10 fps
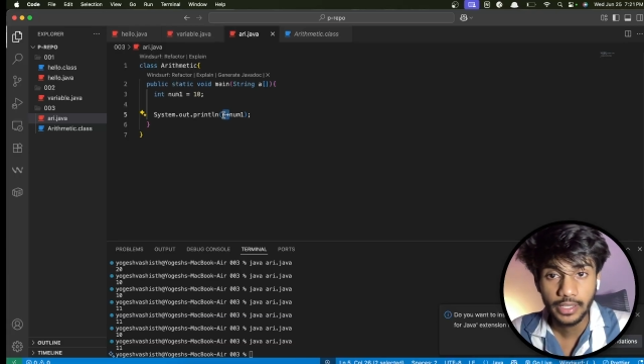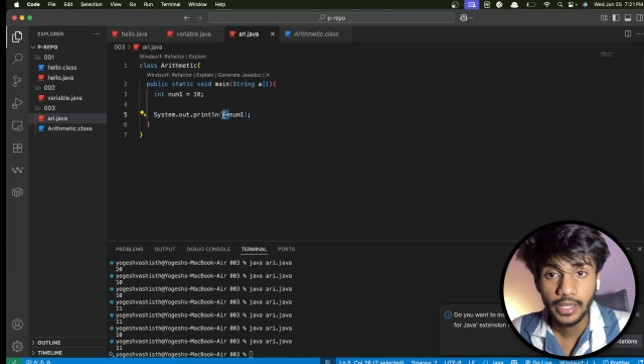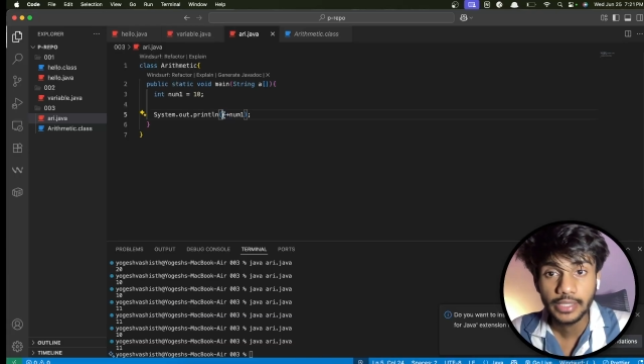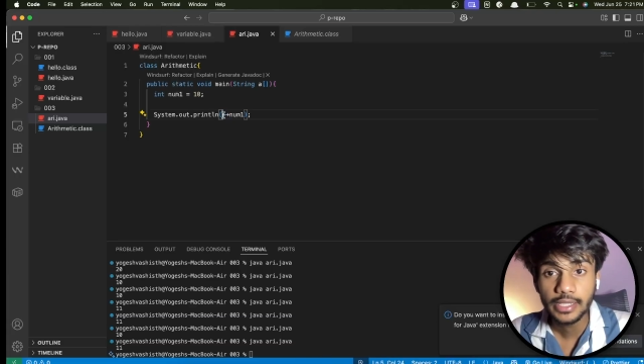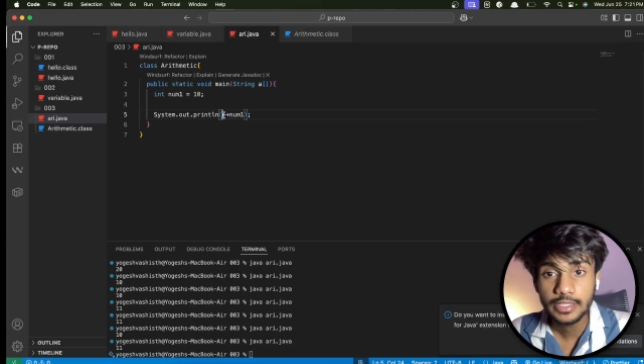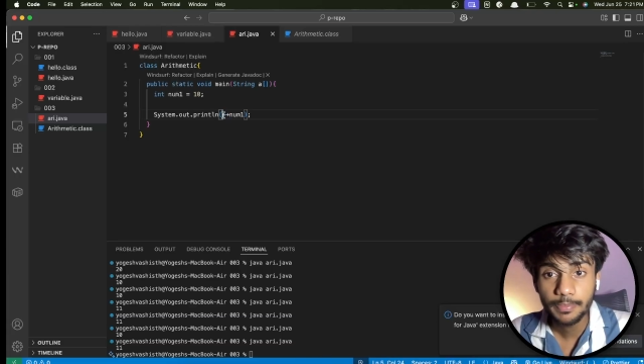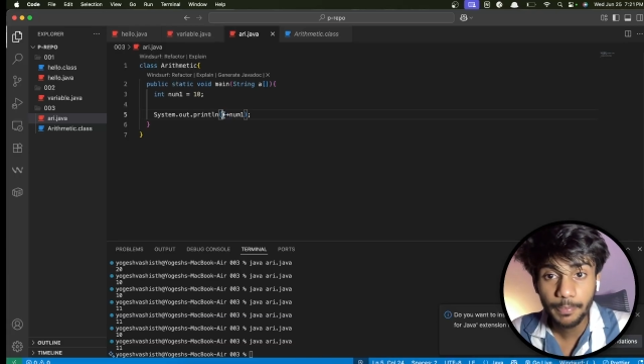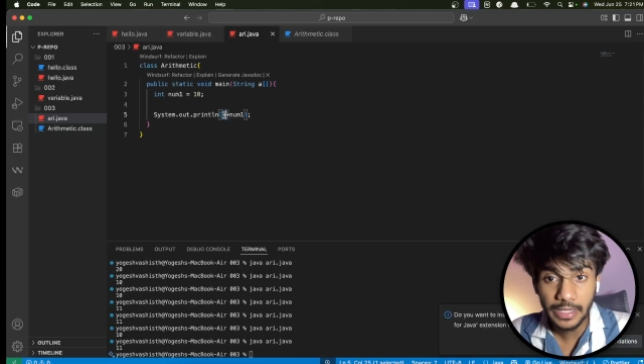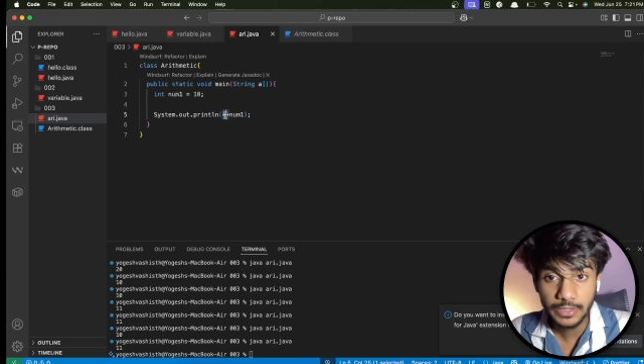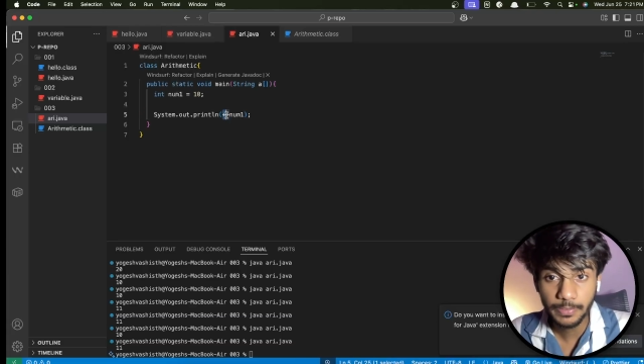and there is
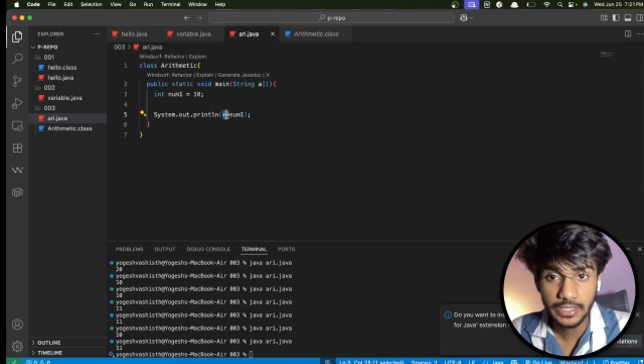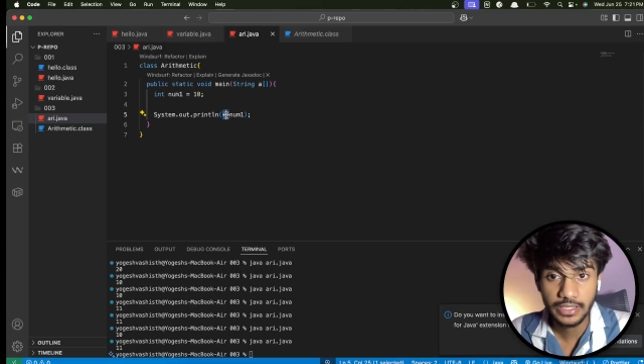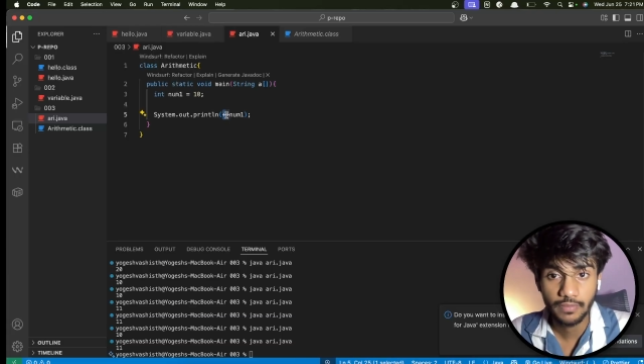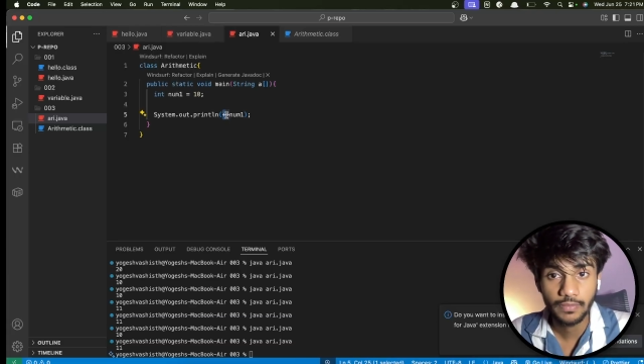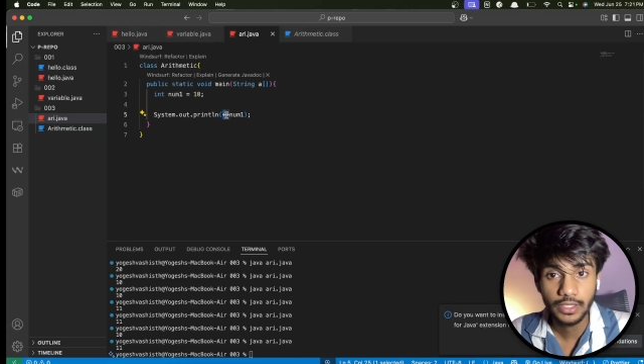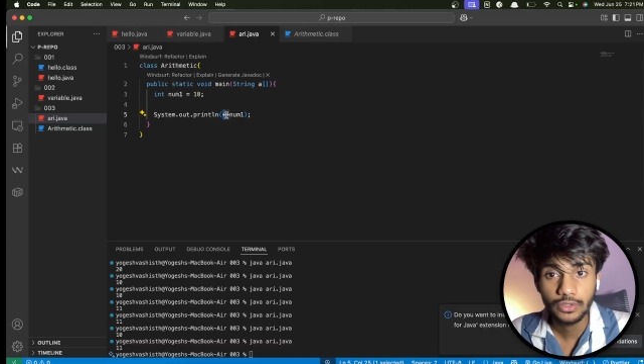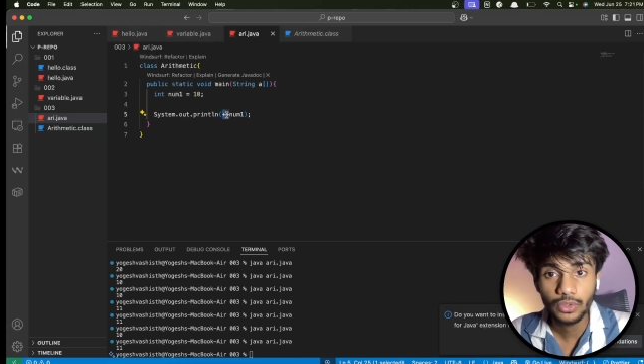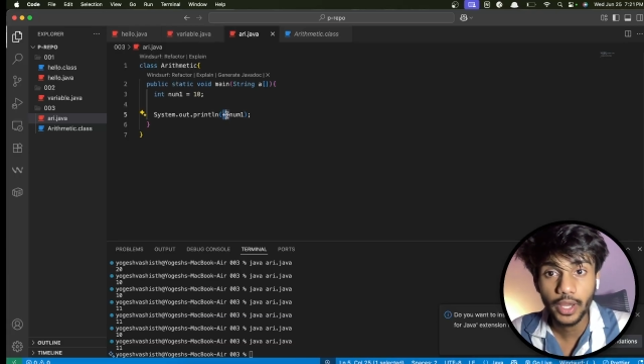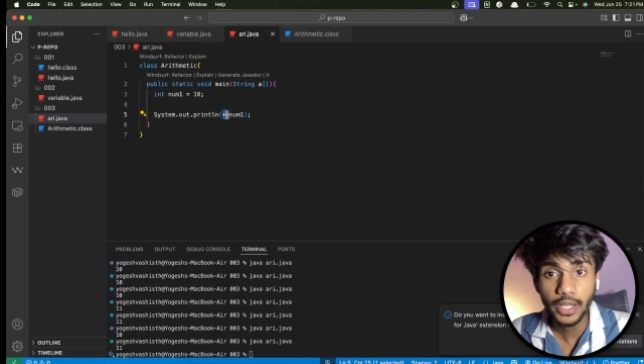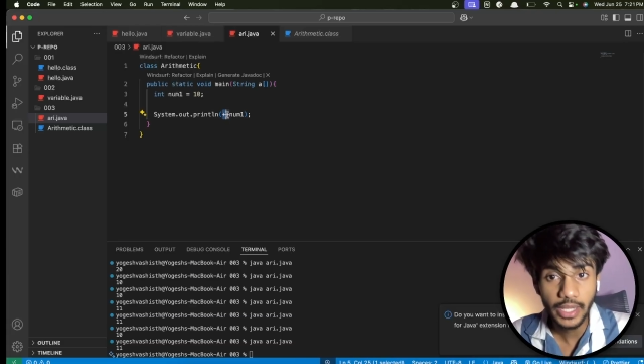plus num1, so
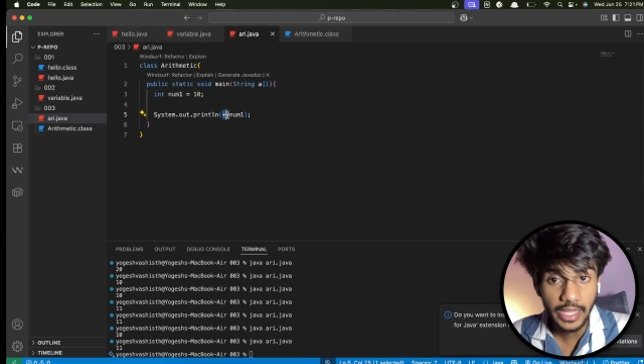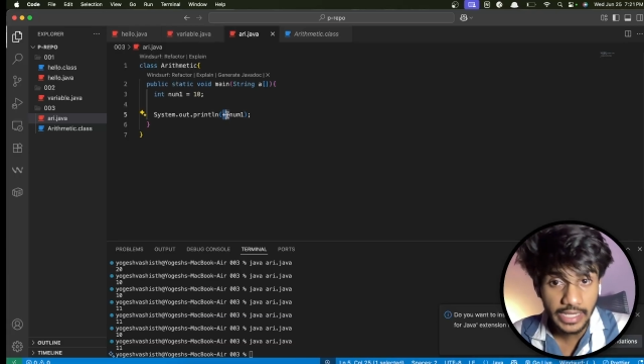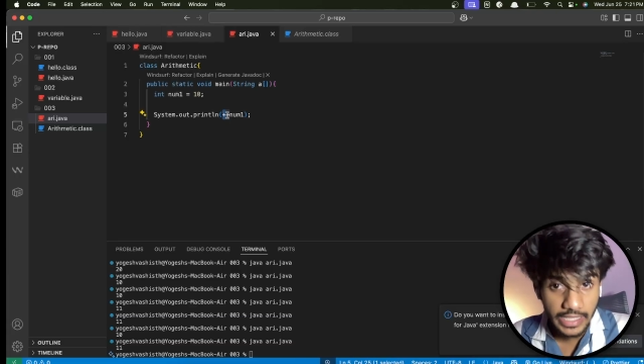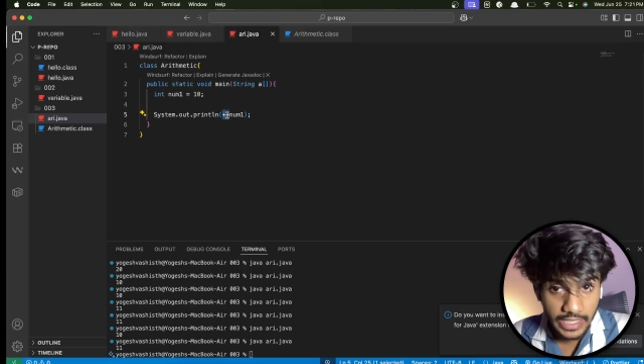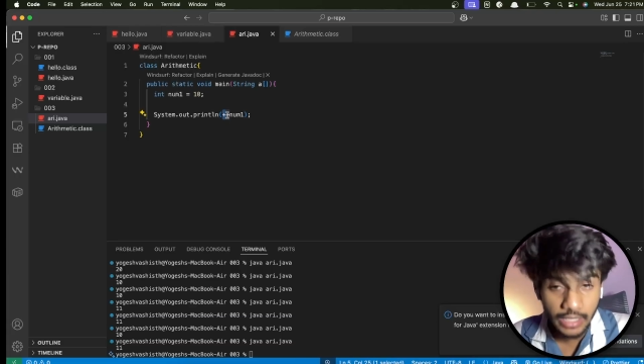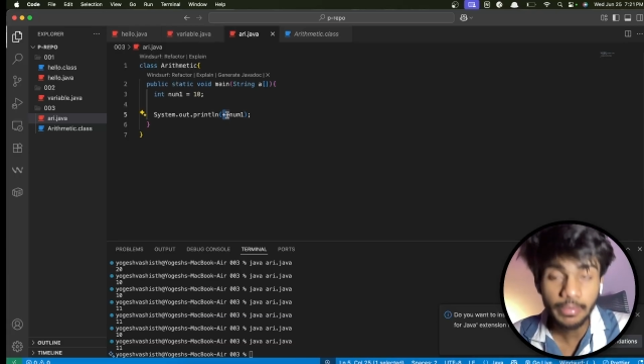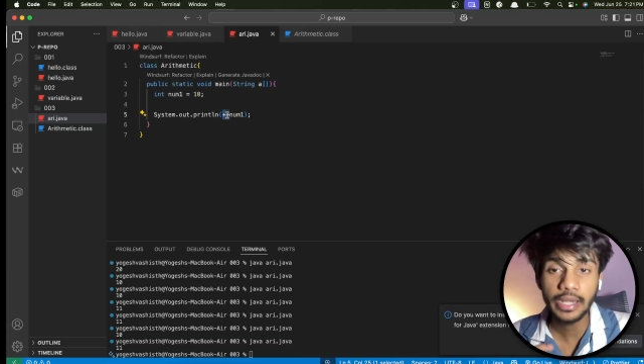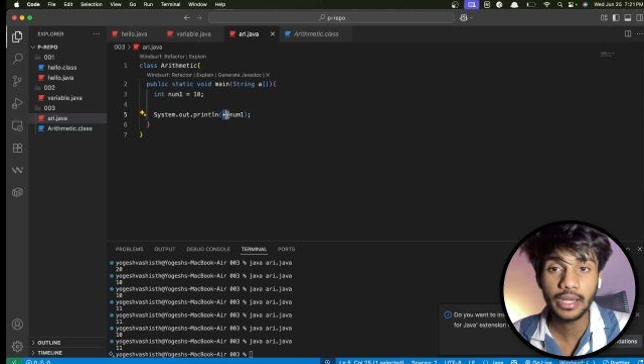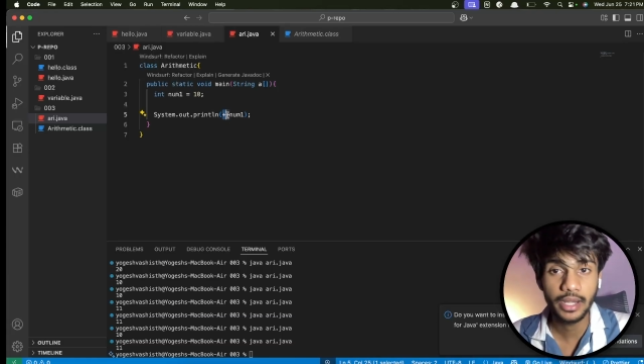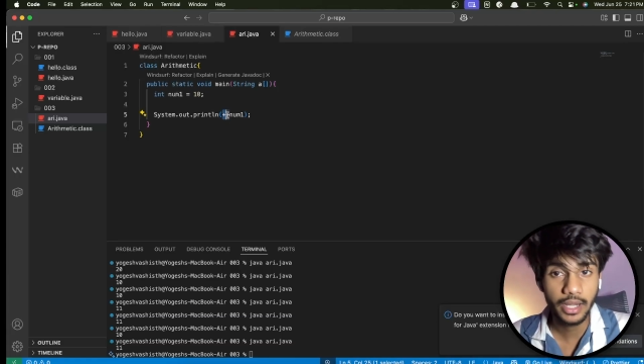it
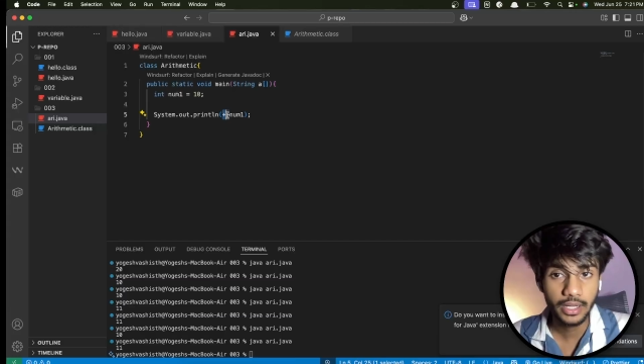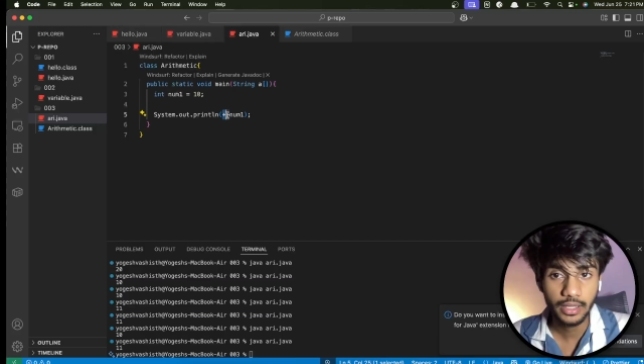incremented it.